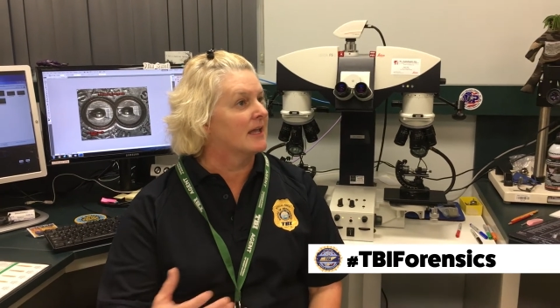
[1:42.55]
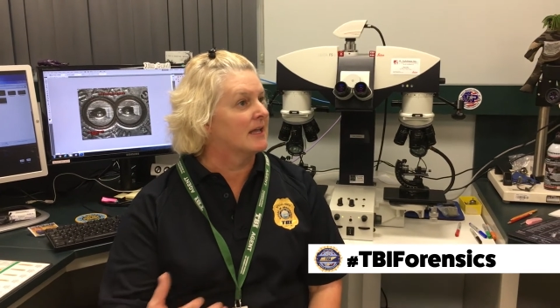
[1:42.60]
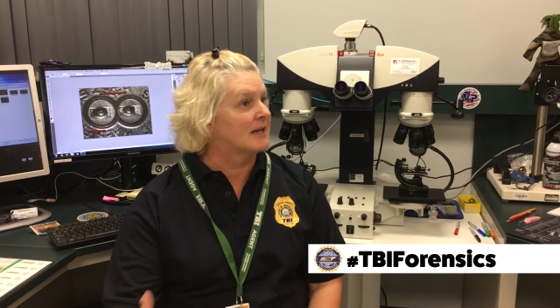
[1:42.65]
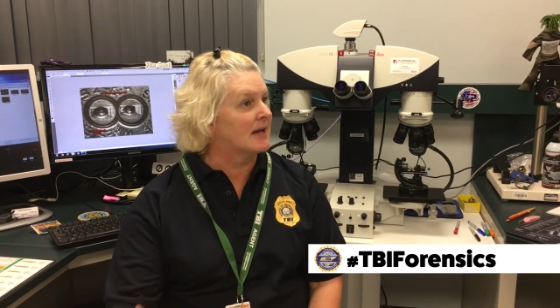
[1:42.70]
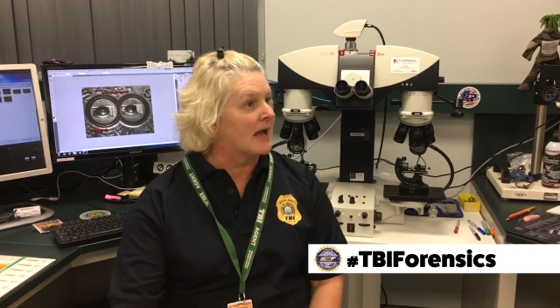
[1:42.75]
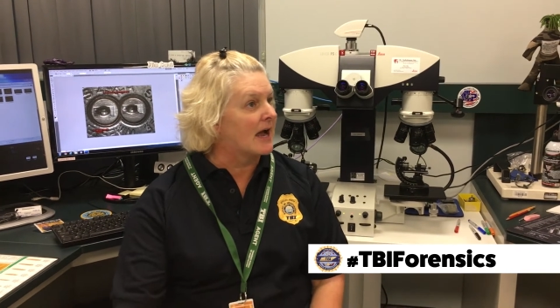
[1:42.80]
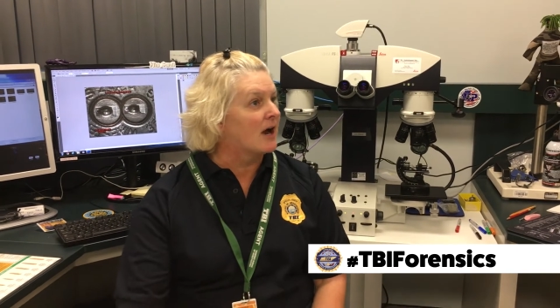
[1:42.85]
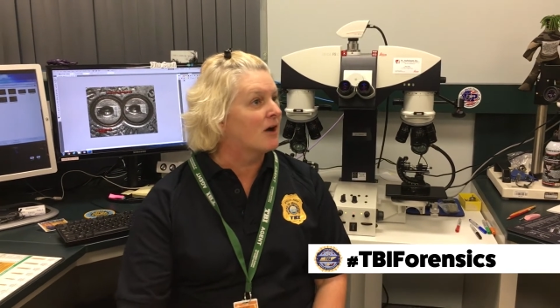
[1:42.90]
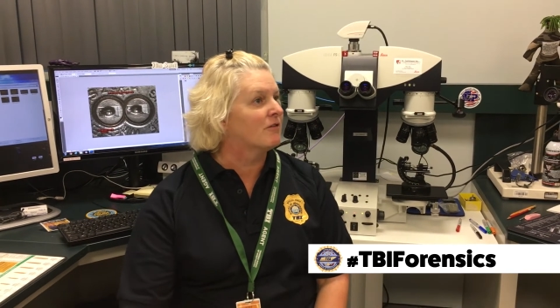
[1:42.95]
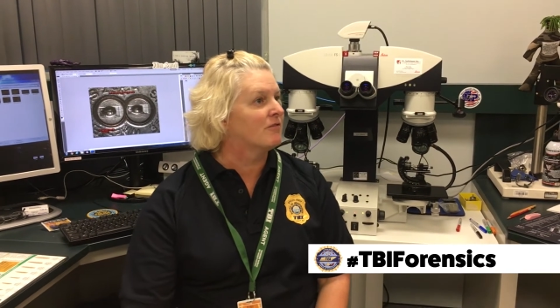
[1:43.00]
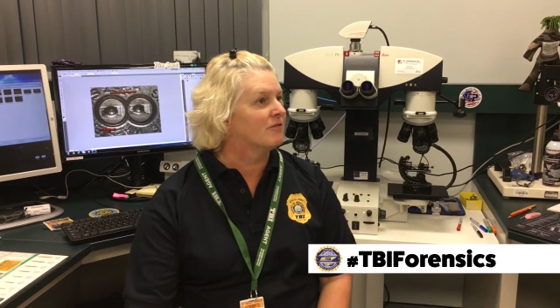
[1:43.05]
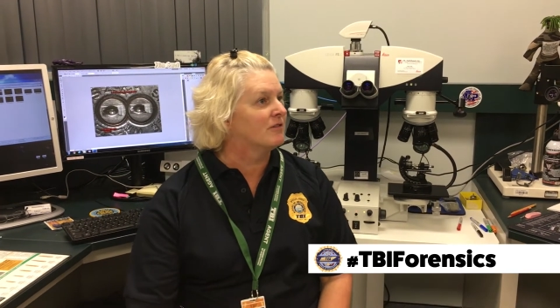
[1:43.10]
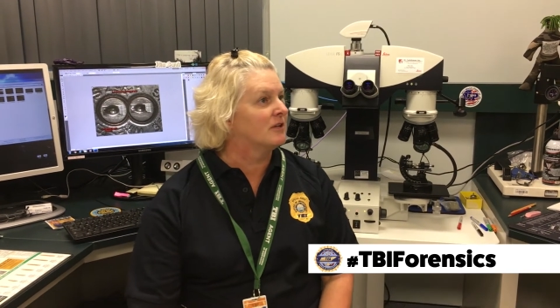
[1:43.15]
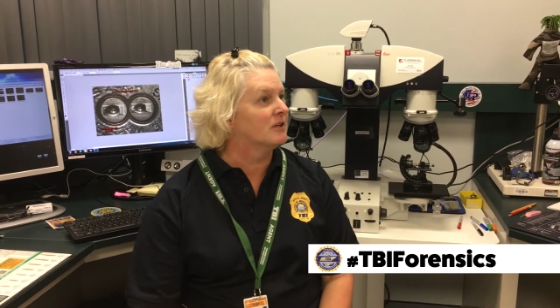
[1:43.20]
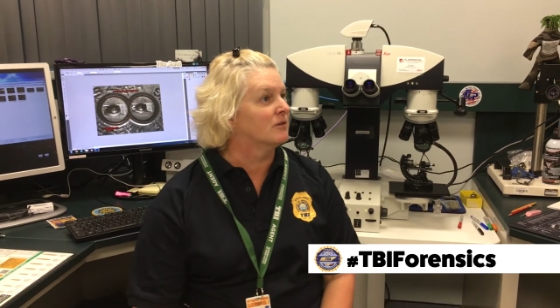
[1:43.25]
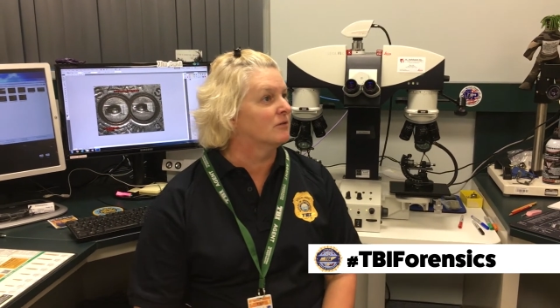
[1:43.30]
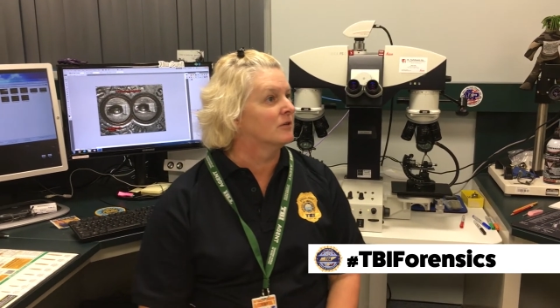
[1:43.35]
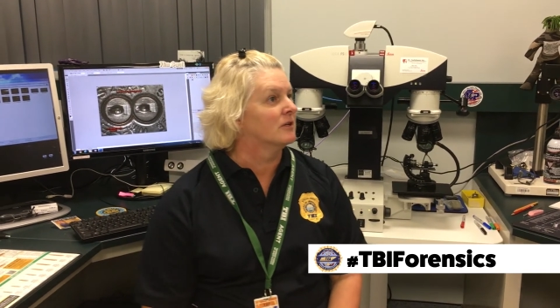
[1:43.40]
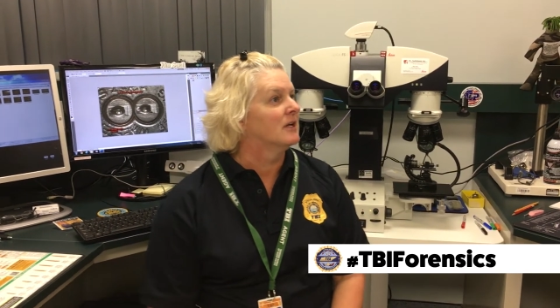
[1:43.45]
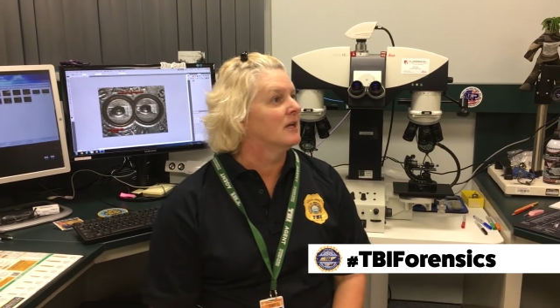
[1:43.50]
in our
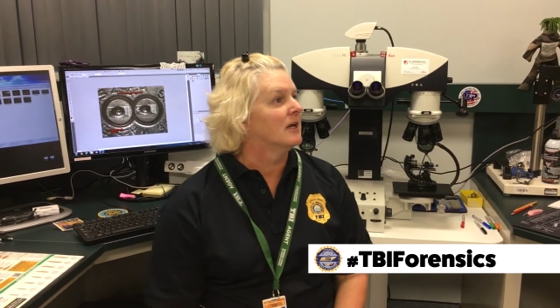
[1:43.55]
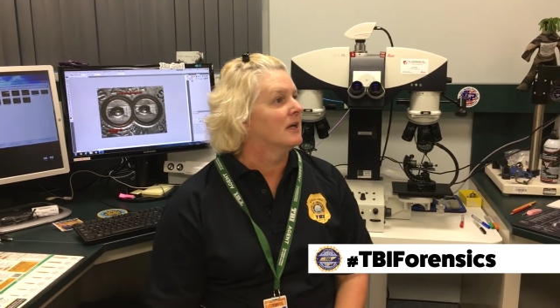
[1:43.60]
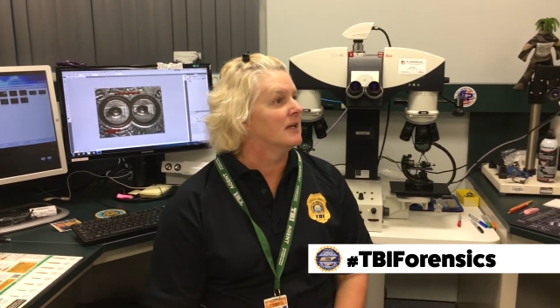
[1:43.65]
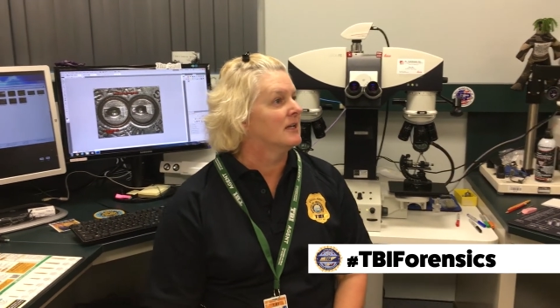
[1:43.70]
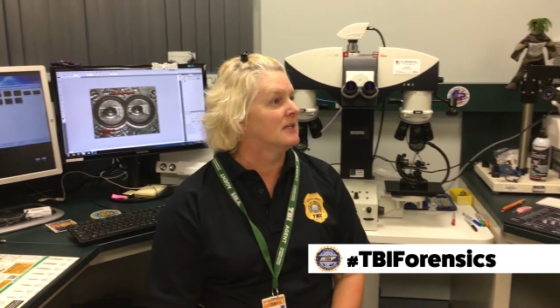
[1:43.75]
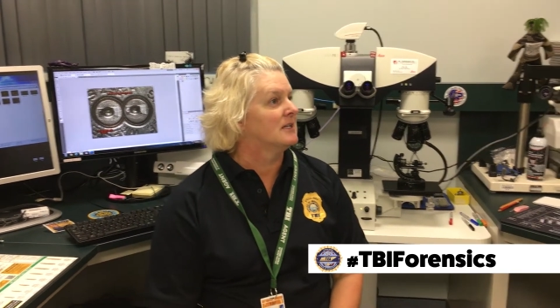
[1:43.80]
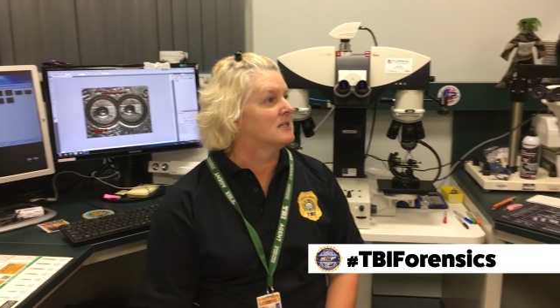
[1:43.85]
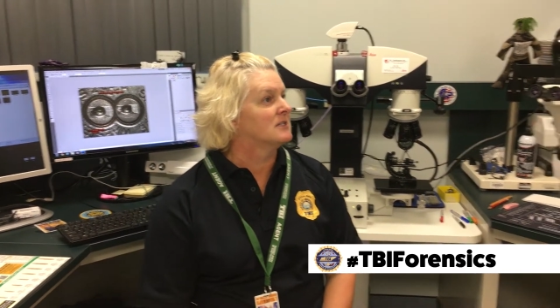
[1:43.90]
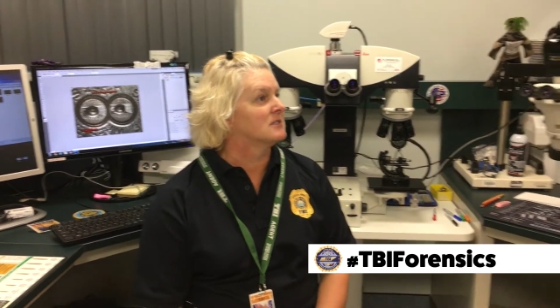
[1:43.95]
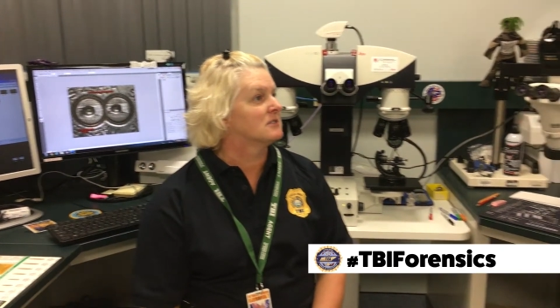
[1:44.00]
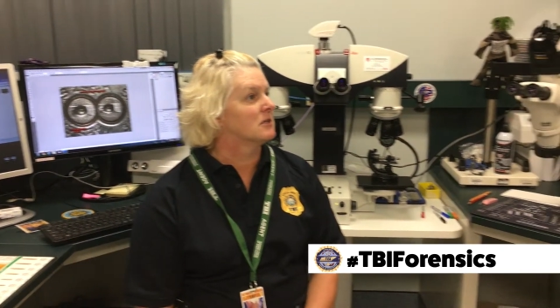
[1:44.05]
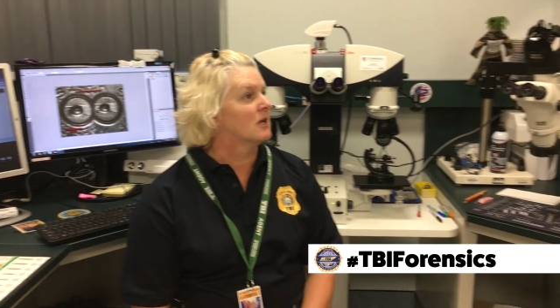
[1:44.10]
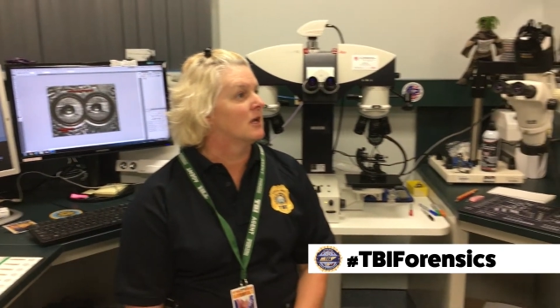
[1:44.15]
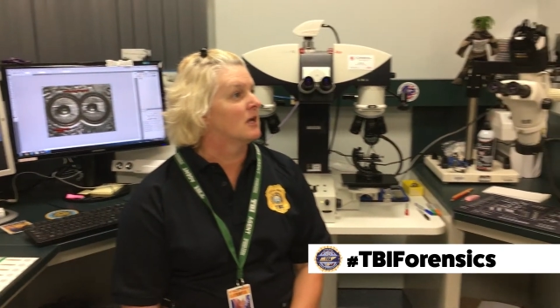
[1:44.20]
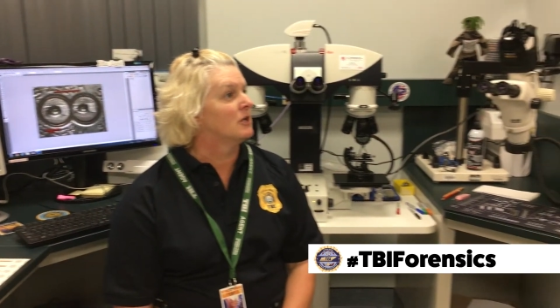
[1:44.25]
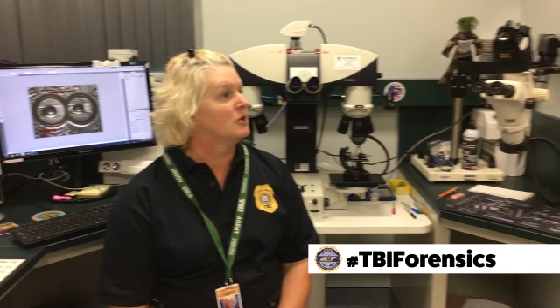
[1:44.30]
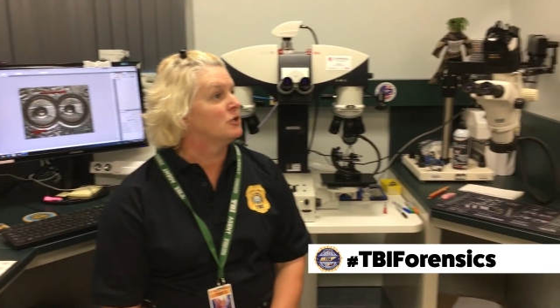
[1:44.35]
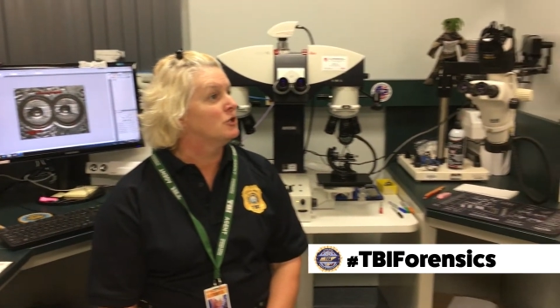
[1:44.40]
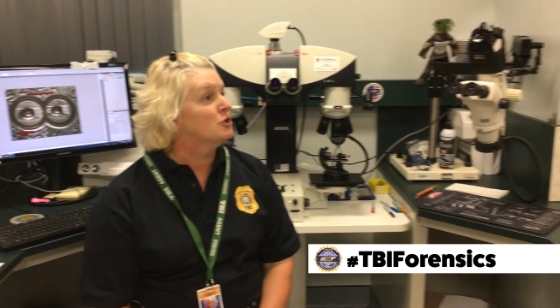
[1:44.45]
field is uh,